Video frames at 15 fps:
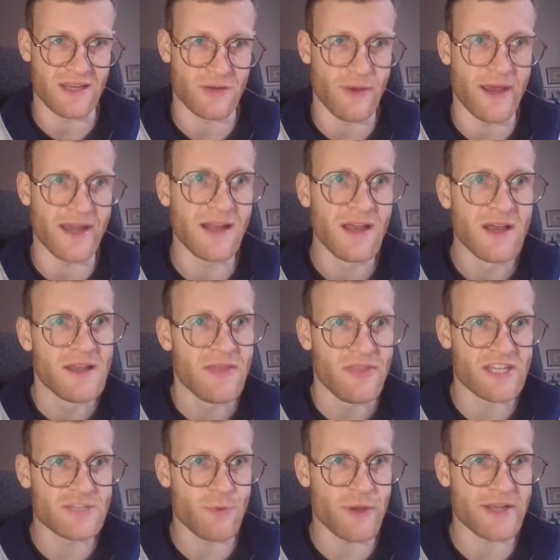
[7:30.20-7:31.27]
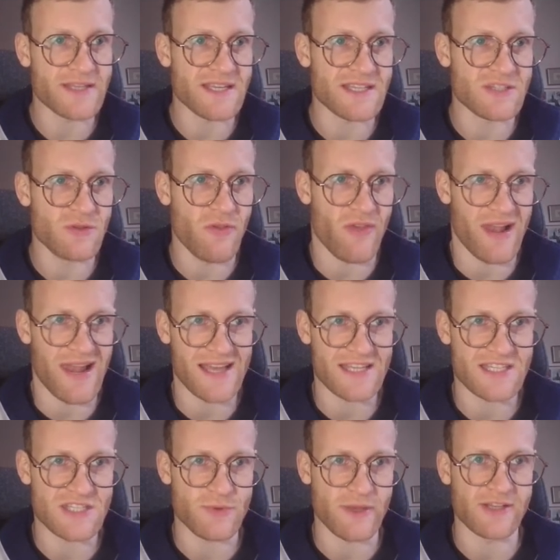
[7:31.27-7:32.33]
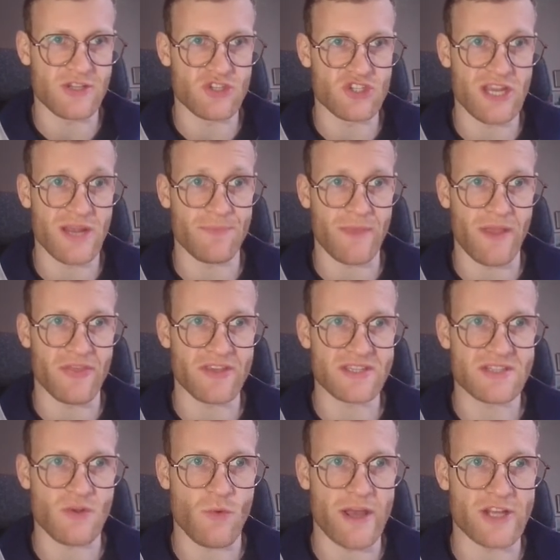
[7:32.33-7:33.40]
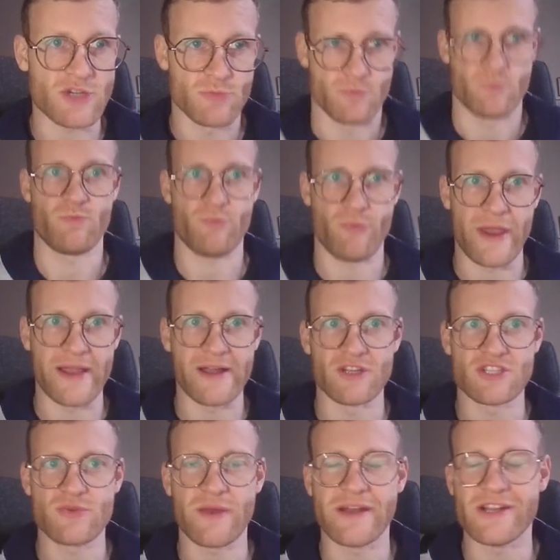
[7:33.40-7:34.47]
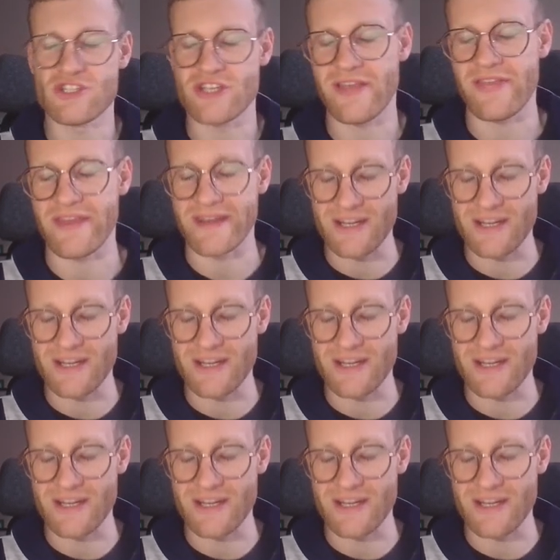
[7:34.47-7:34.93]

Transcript: it, right? This brings us to the last strategy, and this is the range breakout strategy that